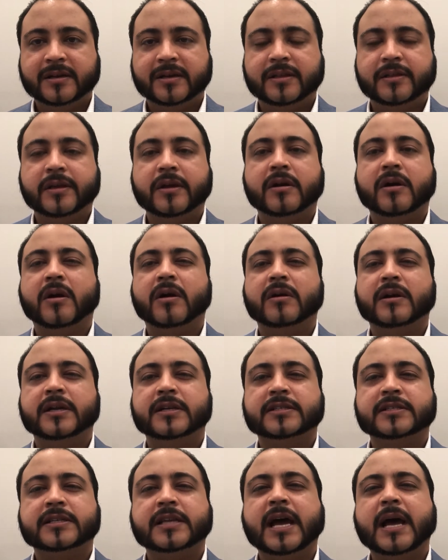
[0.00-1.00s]
There are
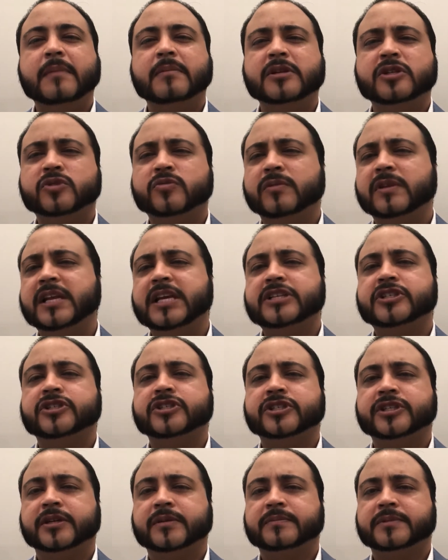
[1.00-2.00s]
established
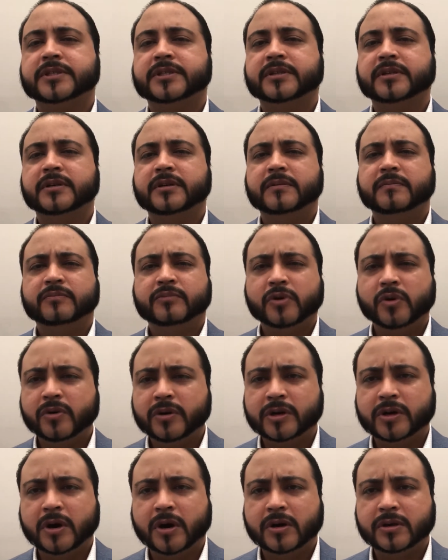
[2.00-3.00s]
relationships,
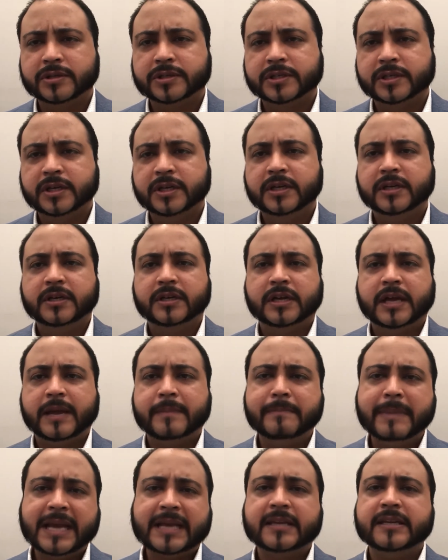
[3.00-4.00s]
protocols,
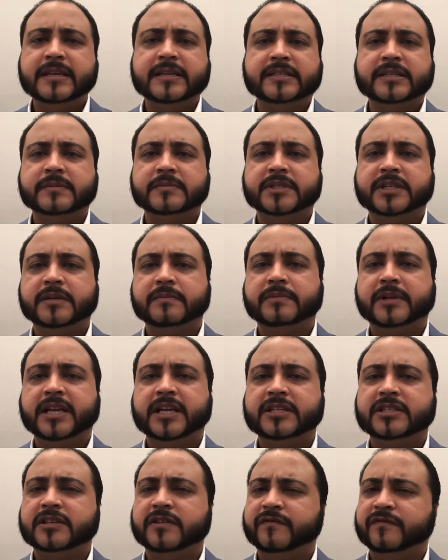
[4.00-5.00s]
and mechanisms in
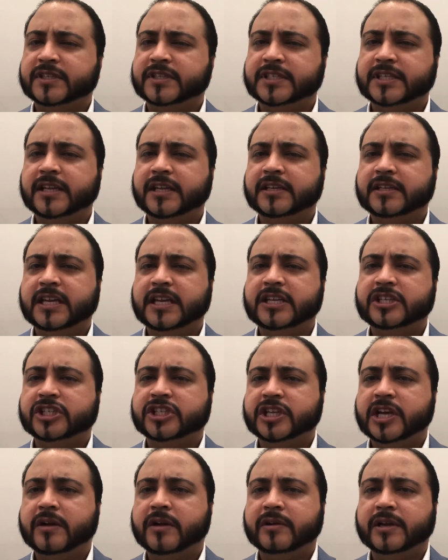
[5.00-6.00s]
place to facilitate
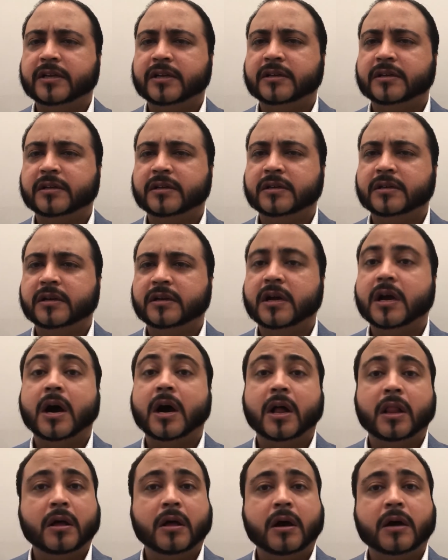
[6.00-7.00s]
sharing,
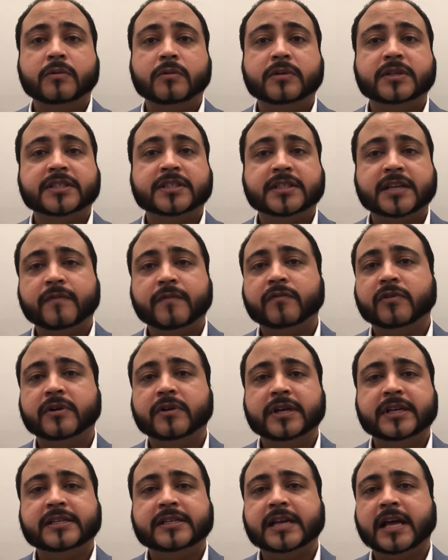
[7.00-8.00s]
along with several
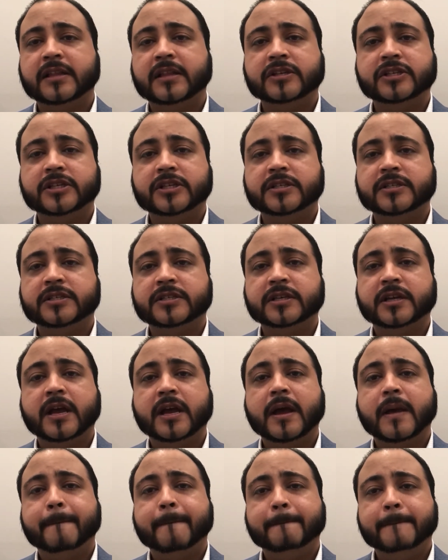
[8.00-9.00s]
intelligence,
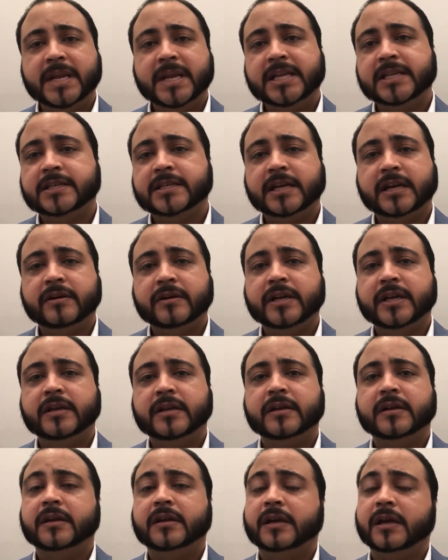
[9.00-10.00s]
military,
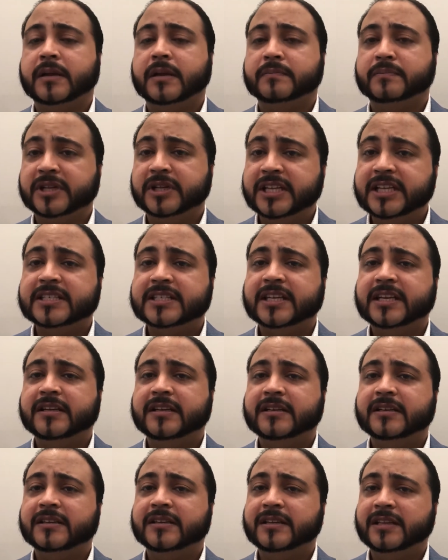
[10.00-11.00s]
and
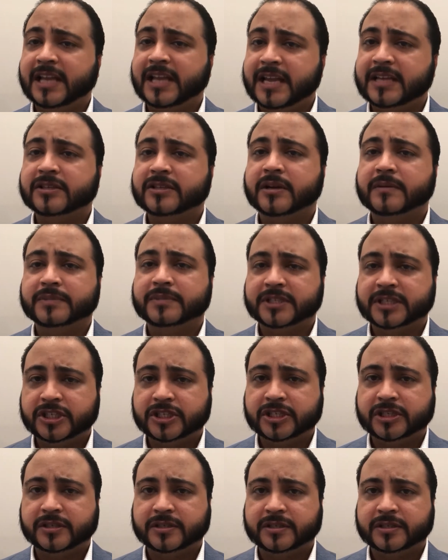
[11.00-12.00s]
policing liaison
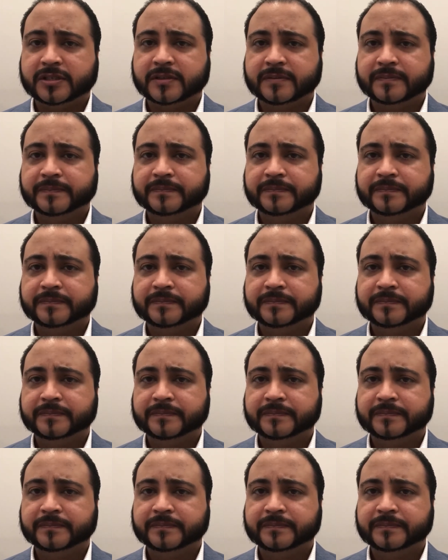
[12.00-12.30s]
positions.